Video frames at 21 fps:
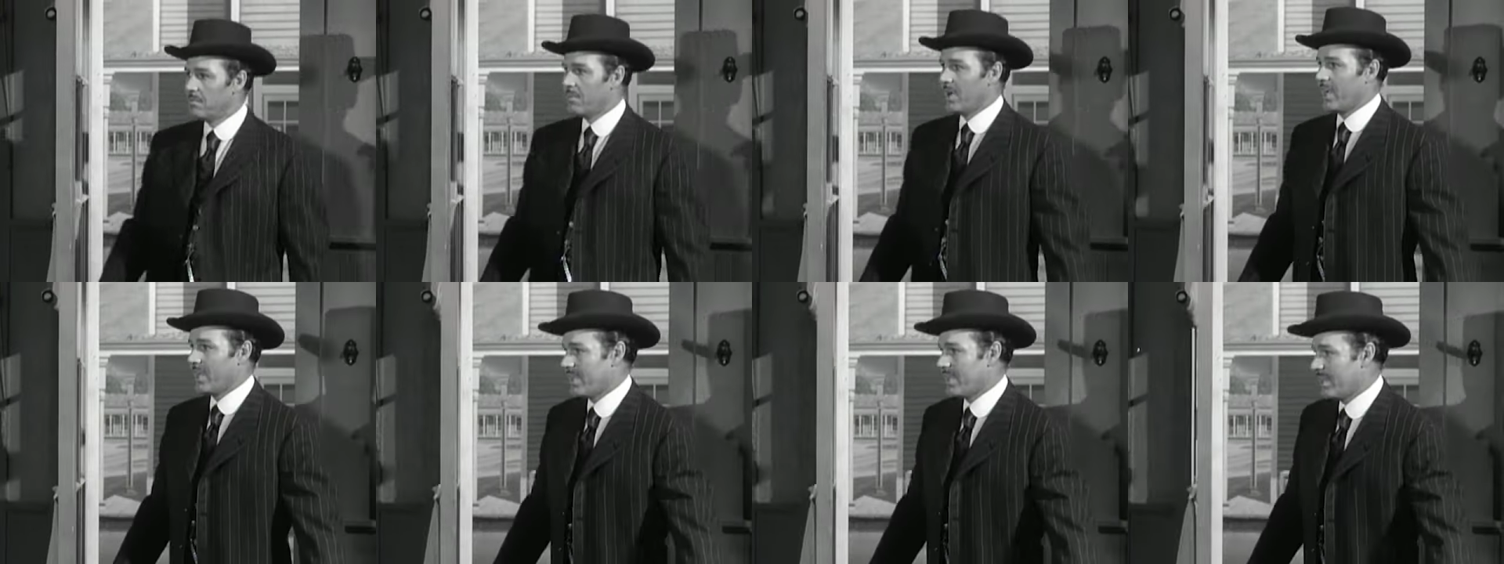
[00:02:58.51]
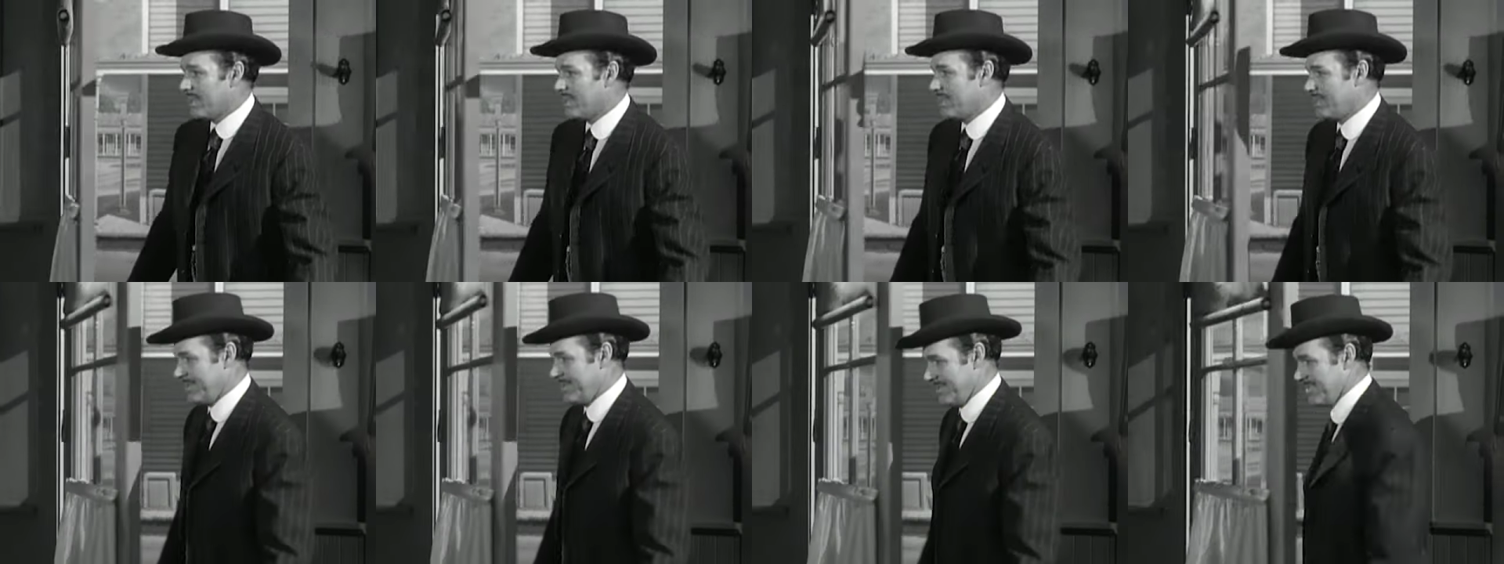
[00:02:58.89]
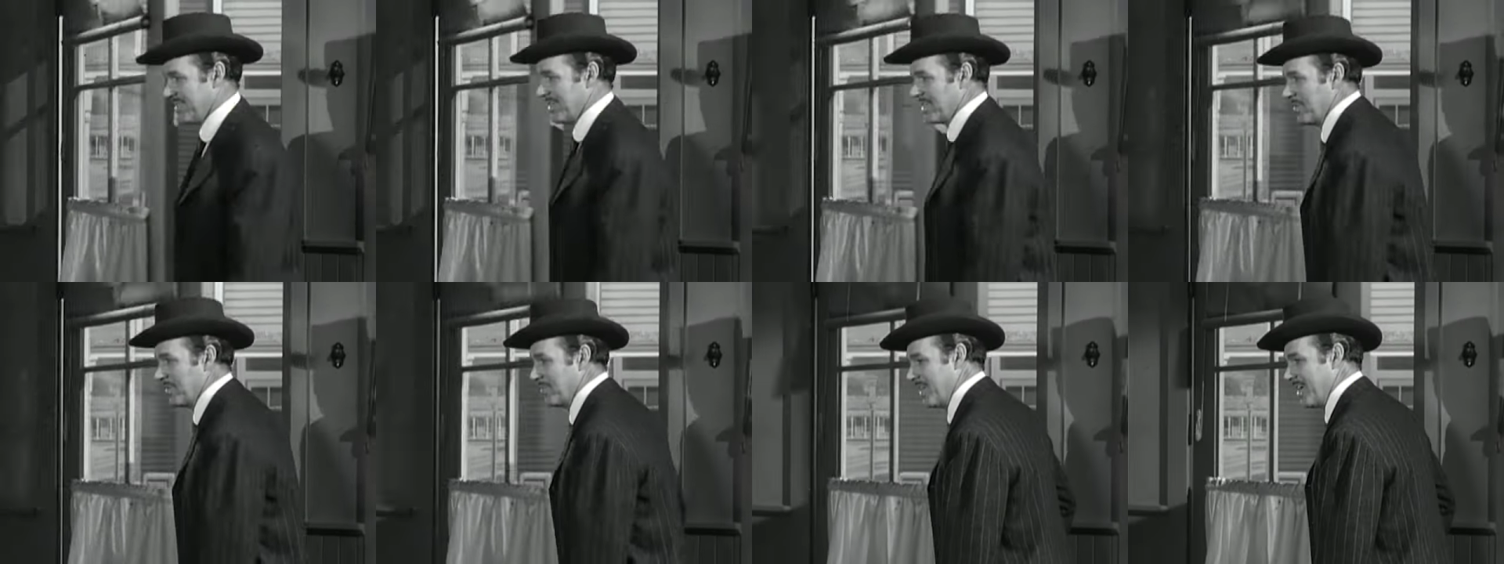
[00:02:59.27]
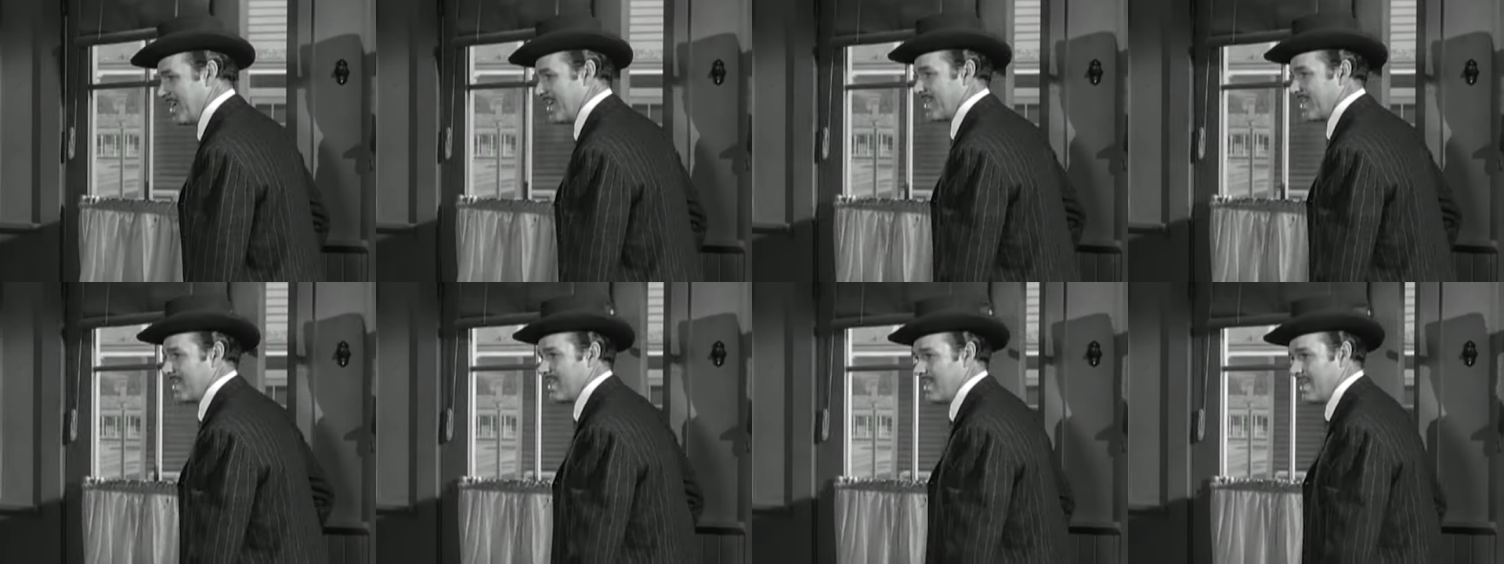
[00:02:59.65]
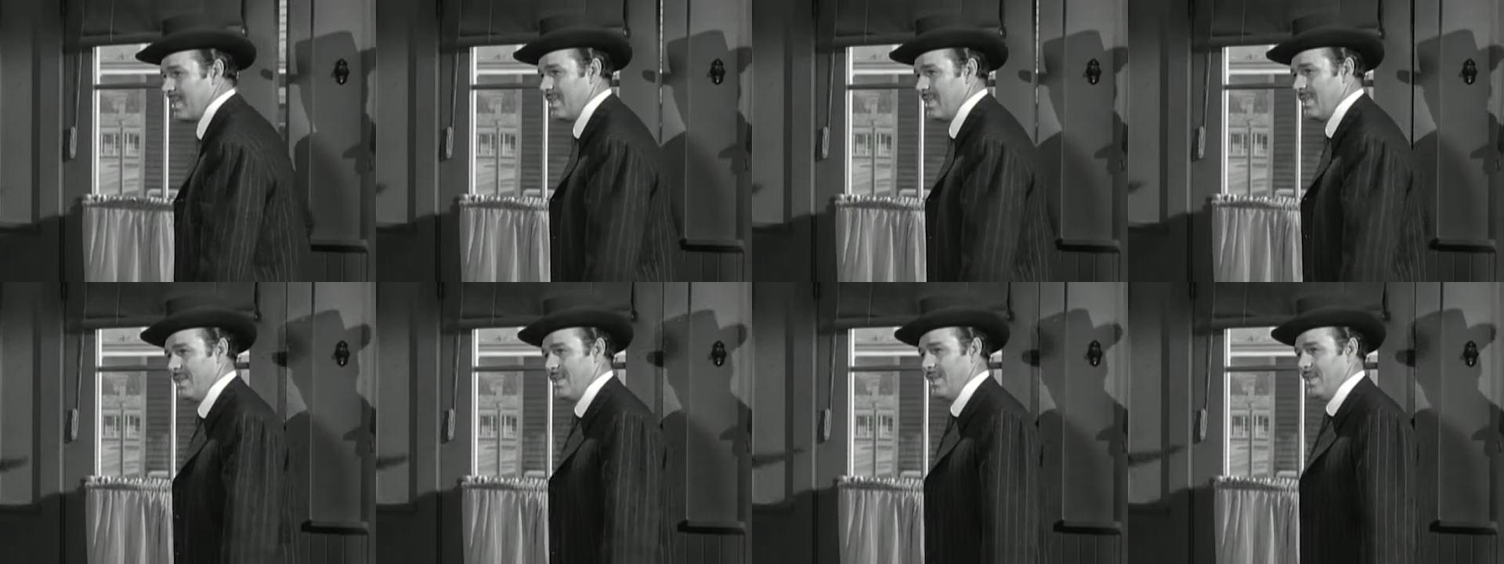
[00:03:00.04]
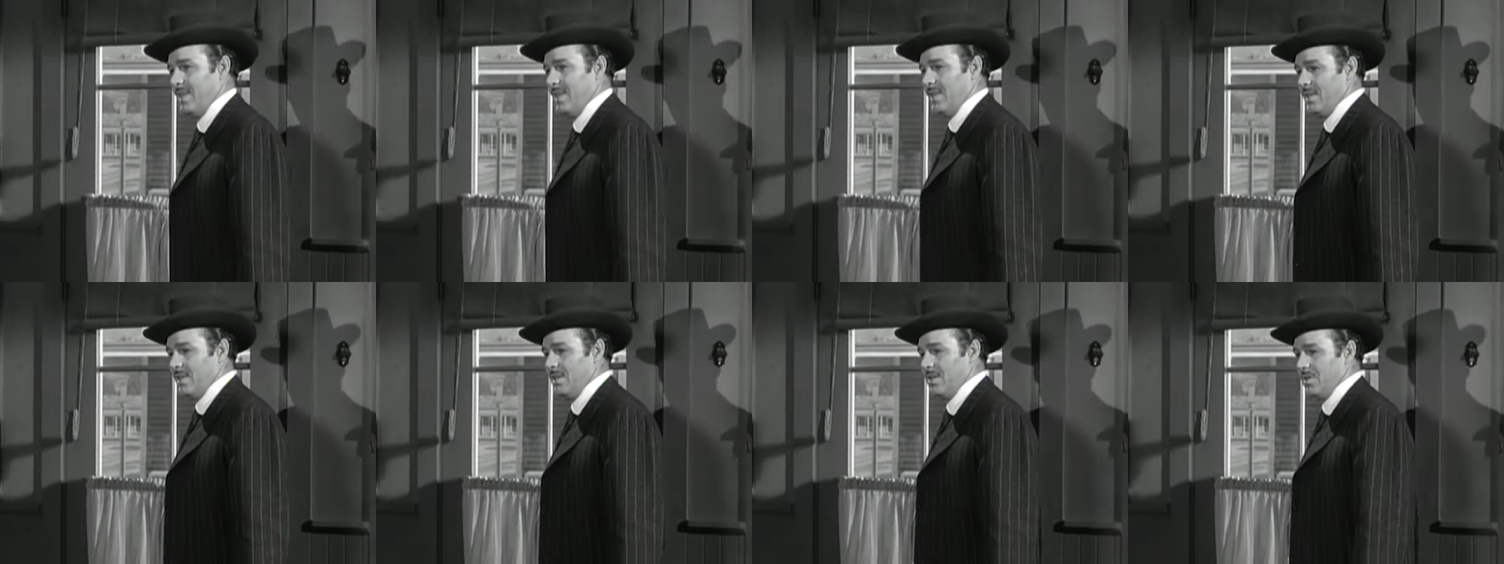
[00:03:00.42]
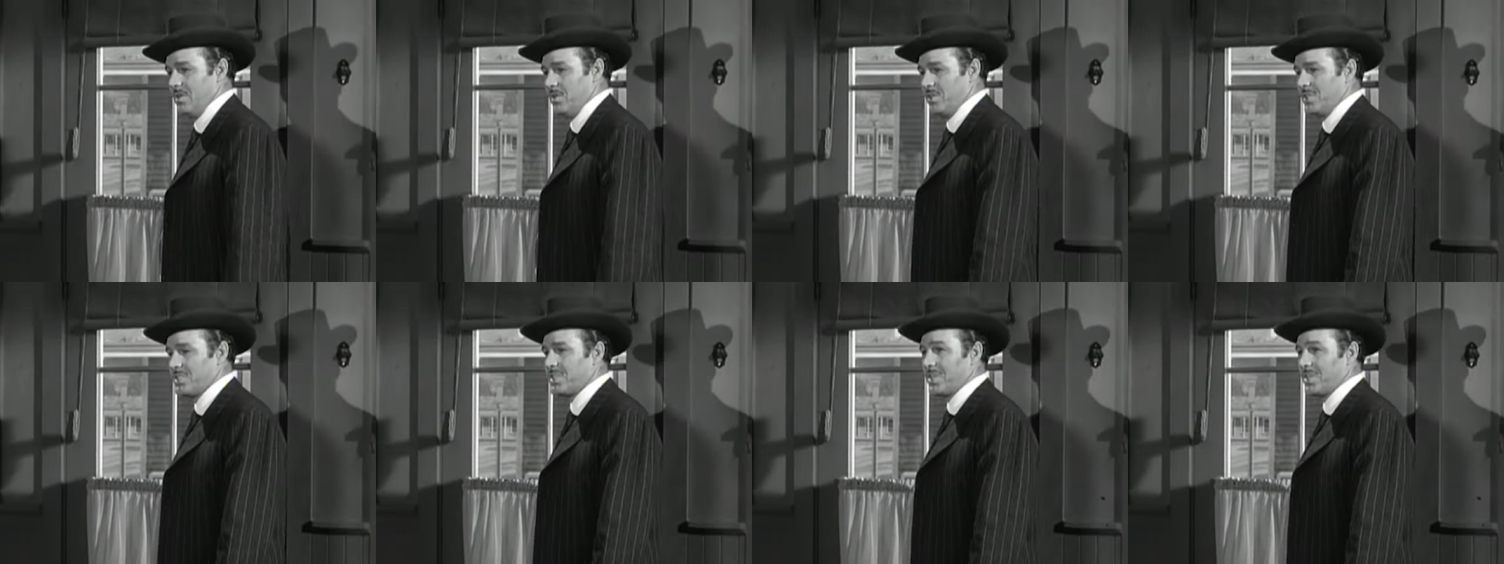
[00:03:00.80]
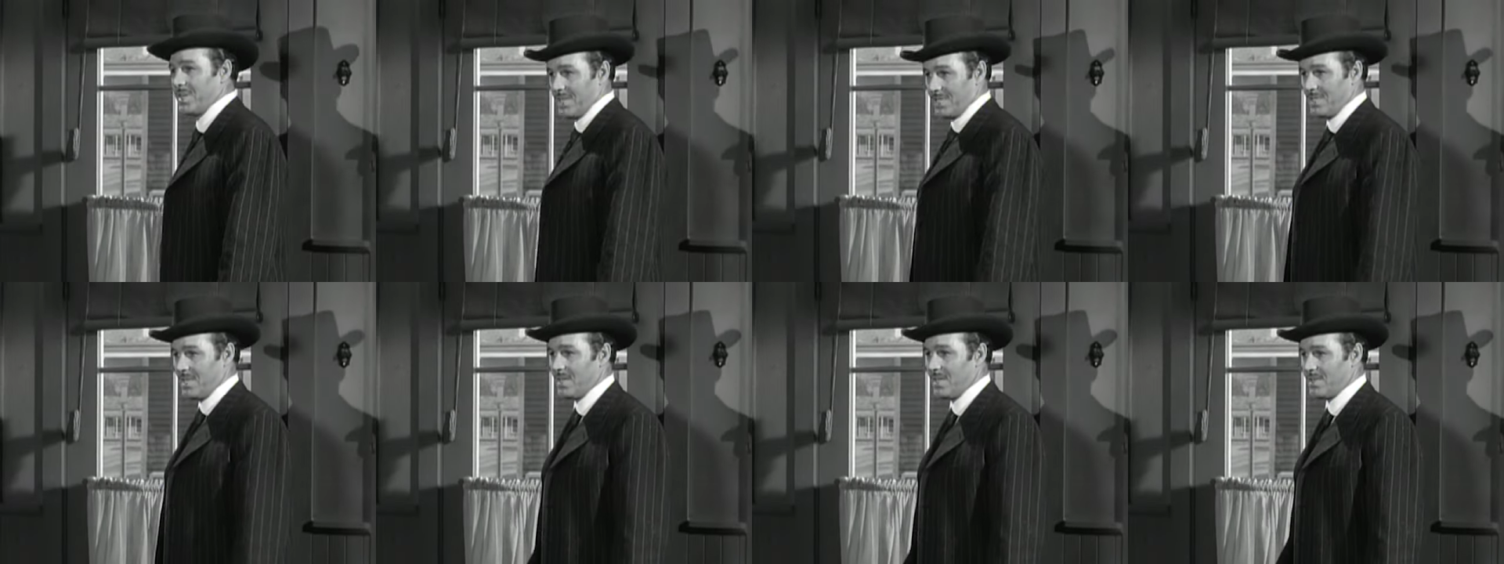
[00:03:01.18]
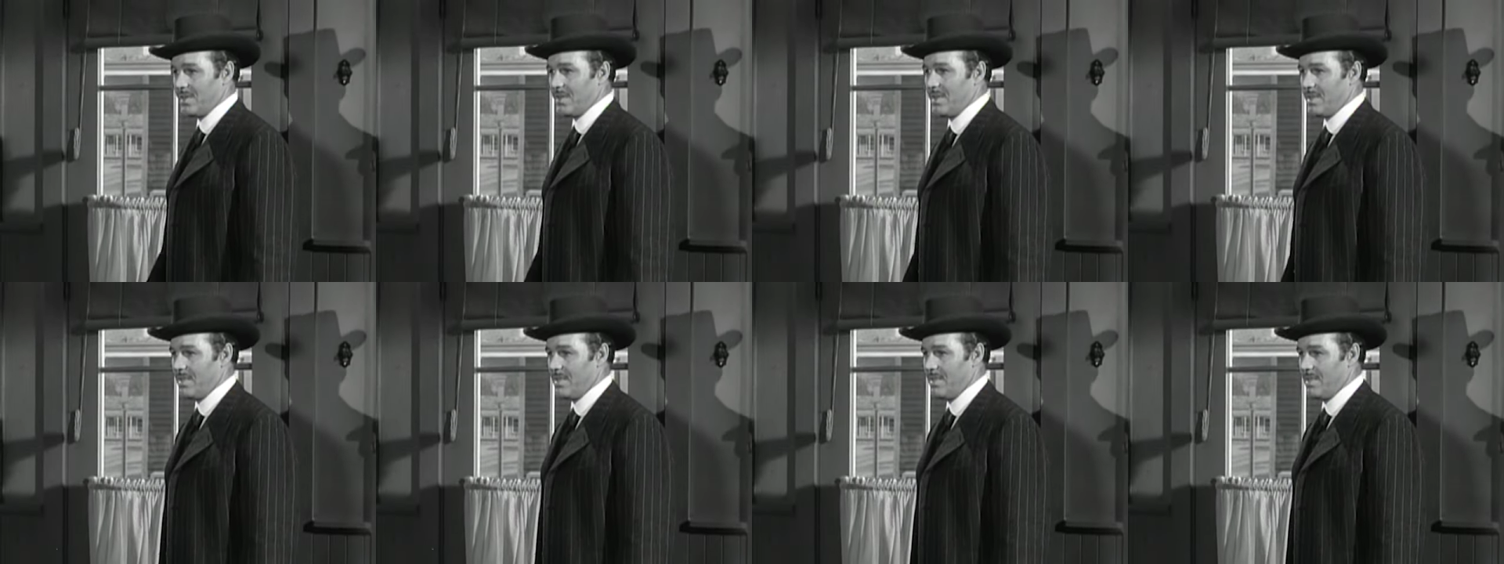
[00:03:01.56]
Micah? Hello, Mark. Lucas, could I talk to you?